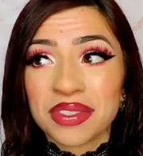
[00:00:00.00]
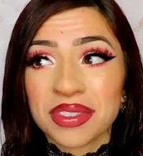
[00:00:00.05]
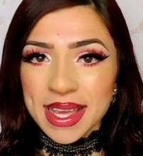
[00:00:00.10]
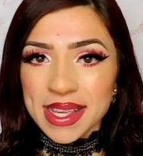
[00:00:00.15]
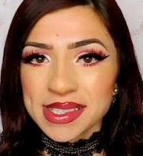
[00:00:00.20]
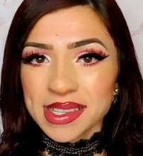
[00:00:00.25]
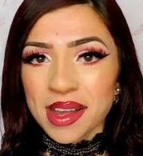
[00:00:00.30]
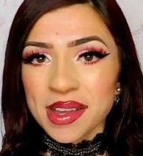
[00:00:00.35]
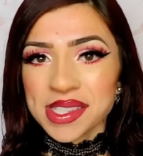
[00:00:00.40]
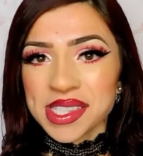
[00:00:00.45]
He
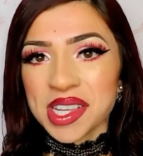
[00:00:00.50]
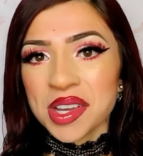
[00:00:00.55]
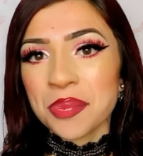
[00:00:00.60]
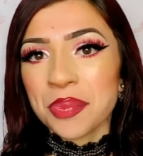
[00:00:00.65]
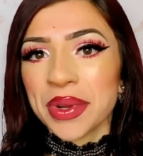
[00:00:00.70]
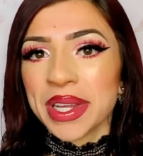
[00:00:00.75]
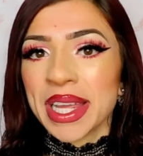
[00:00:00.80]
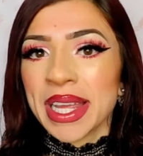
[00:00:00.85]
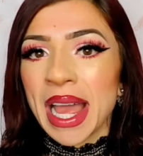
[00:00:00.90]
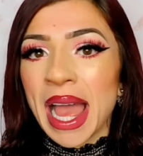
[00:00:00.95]
is also
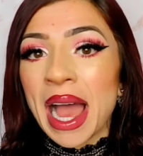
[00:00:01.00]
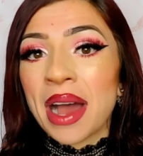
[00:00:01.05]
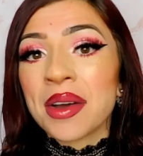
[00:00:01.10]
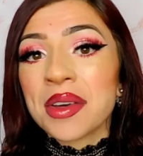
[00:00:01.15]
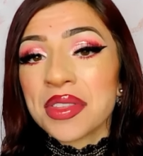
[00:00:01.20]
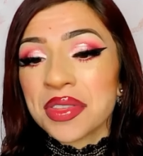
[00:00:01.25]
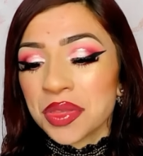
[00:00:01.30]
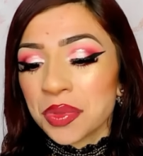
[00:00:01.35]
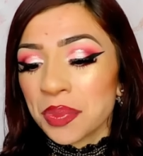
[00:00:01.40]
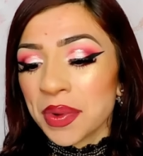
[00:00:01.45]
bringing
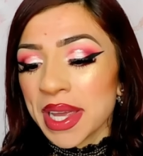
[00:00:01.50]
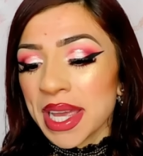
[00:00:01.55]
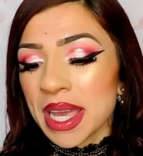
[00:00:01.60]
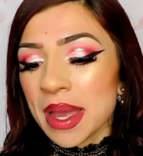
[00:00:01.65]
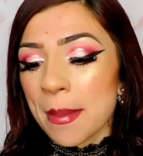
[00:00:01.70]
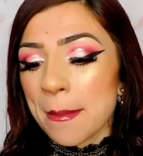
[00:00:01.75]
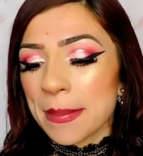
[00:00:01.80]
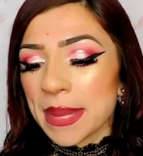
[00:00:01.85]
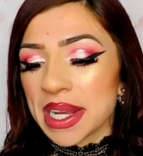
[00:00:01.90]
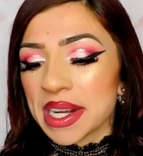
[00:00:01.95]
out
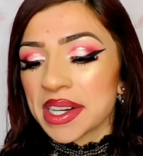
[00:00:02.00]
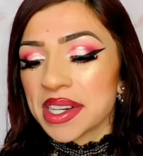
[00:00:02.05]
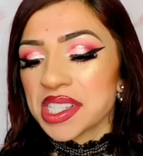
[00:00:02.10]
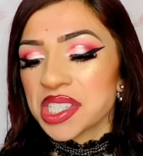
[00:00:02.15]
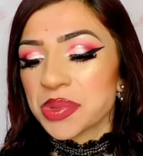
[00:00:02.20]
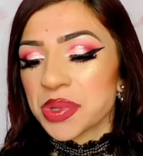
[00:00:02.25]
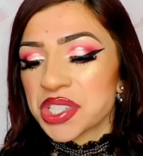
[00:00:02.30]
3 mirrors,